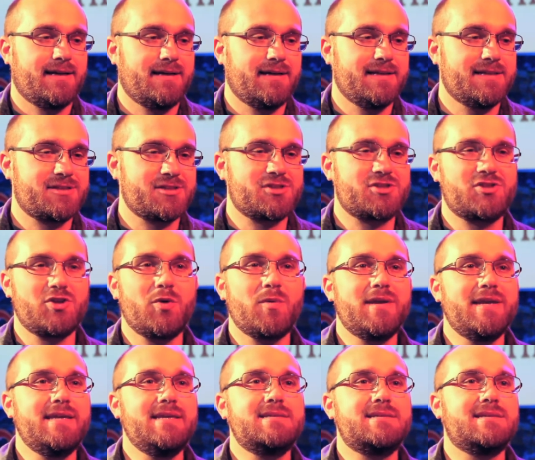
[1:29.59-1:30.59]
just so
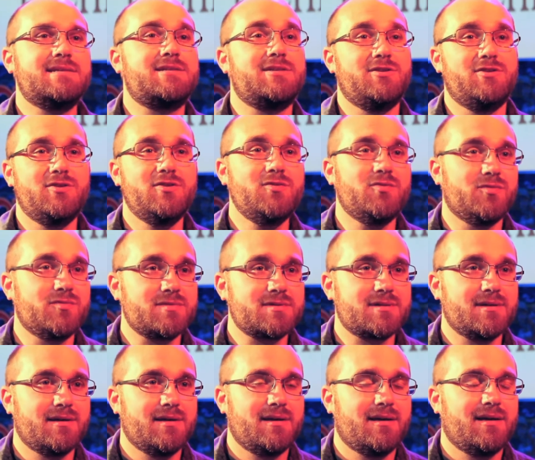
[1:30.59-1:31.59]
easy to
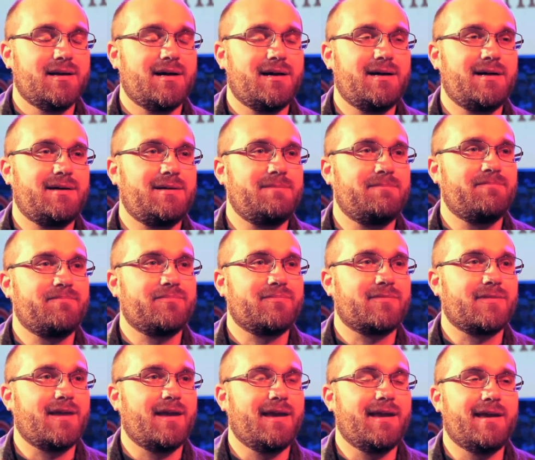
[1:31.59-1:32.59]
use.
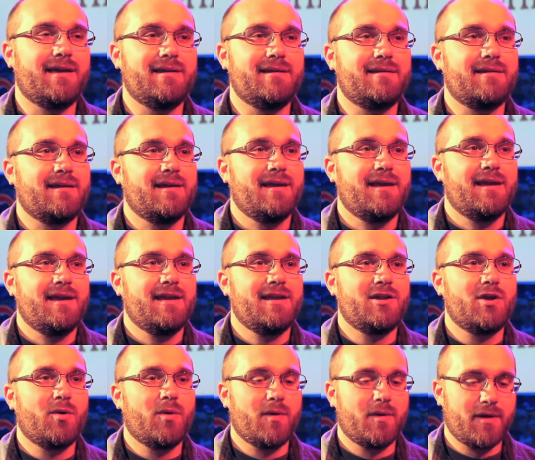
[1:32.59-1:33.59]
And
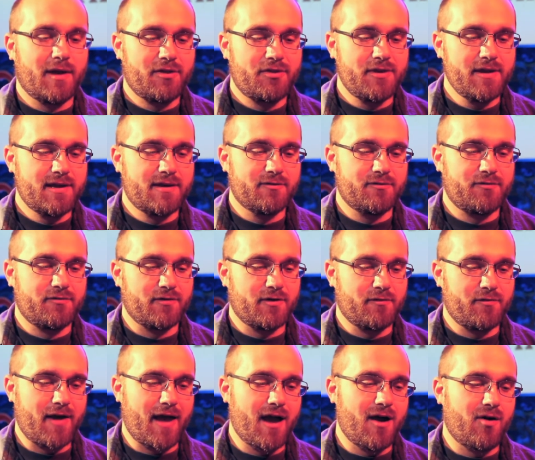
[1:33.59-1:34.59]
you know, when I think
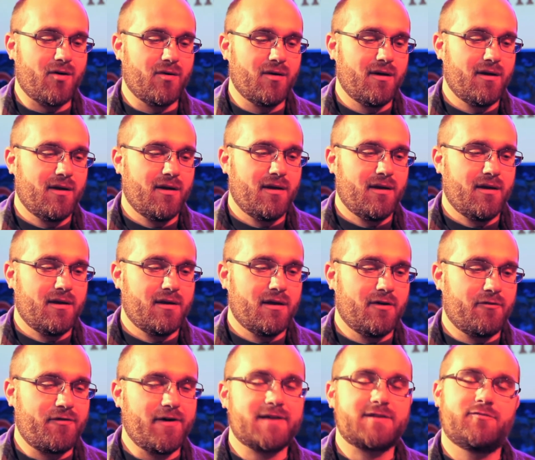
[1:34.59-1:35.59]
of how
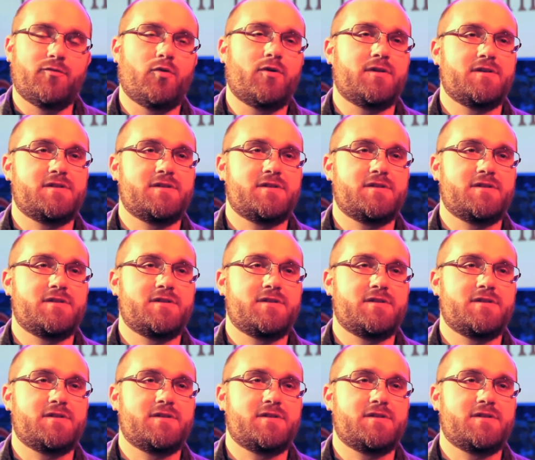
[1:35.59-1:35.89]
effects of Water